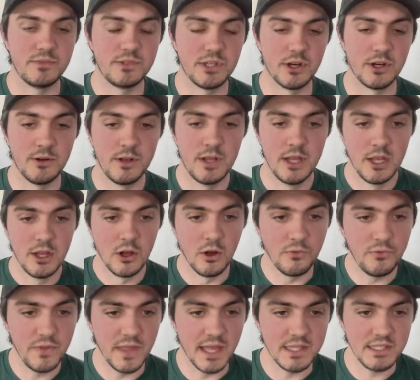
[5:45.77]
So
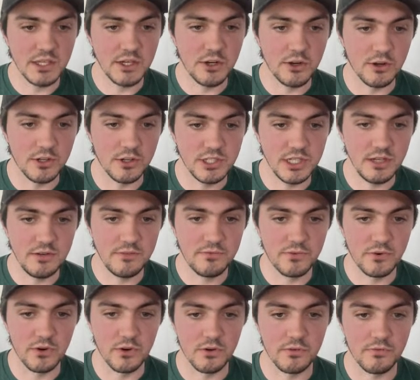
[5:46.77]
hopefully that's encouraging
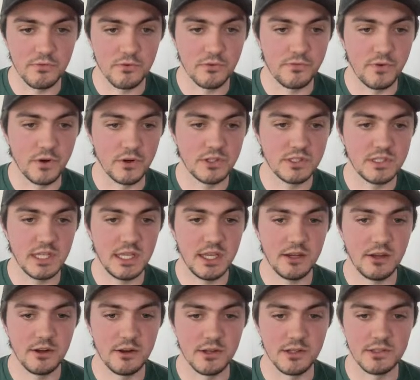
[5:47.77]
for folks to
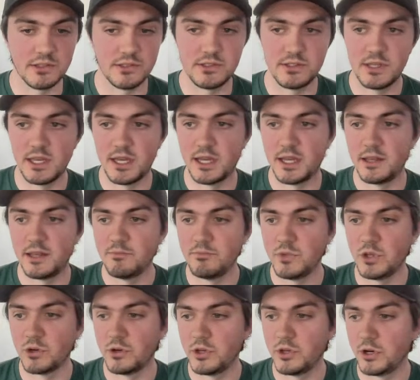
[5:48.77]
hear is
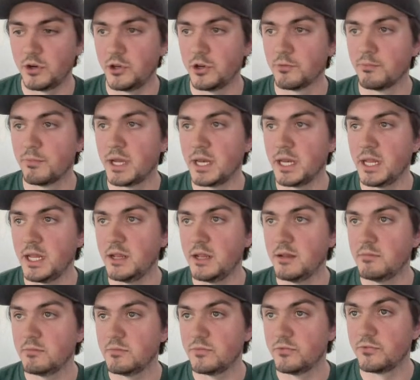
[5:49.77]
your
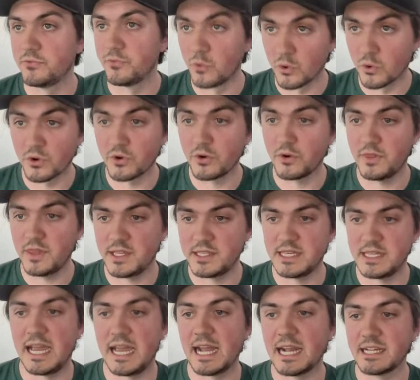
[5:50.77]
money for this
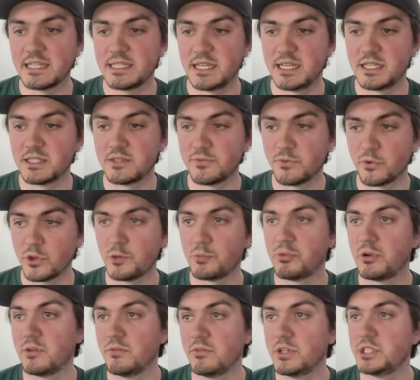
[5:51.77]
access, for the
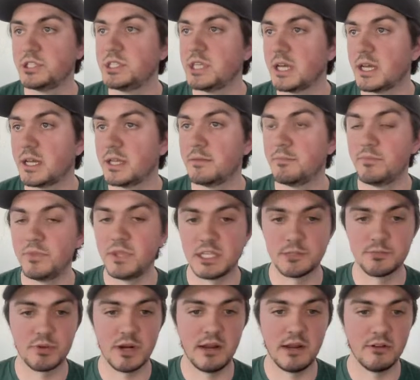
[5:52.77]
privilege to hunt
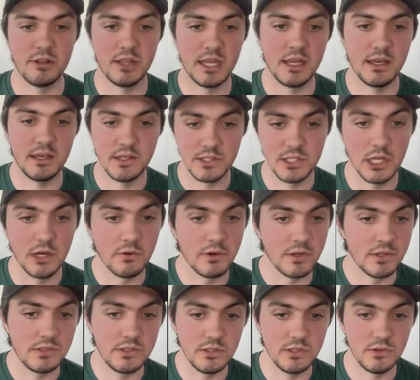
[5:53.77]
this private land is
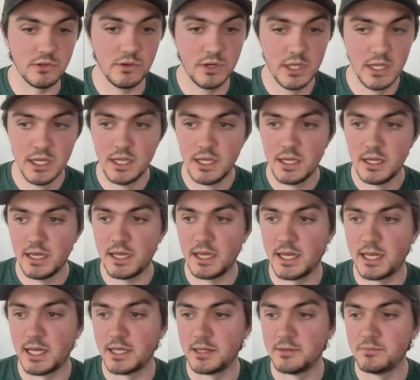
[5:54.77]
going to
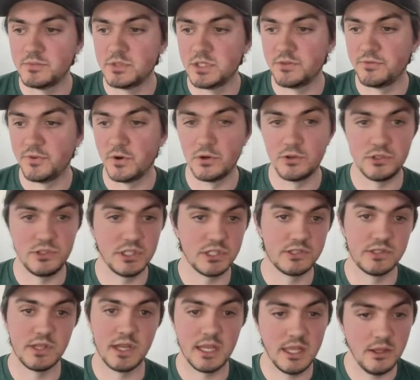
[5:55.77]
folks
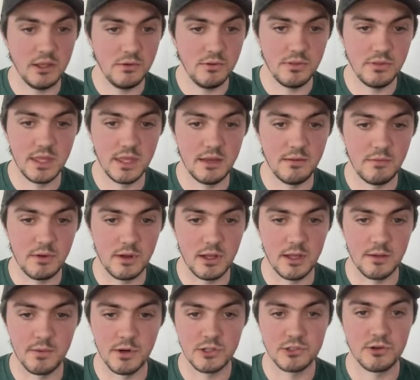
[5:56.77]
just like you that
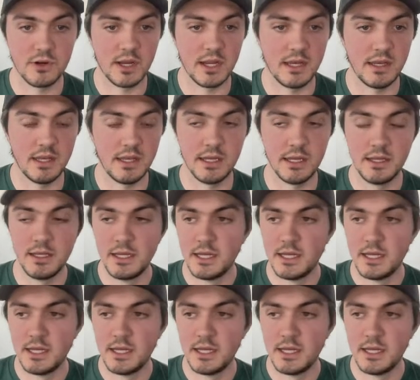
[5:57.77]
are trying to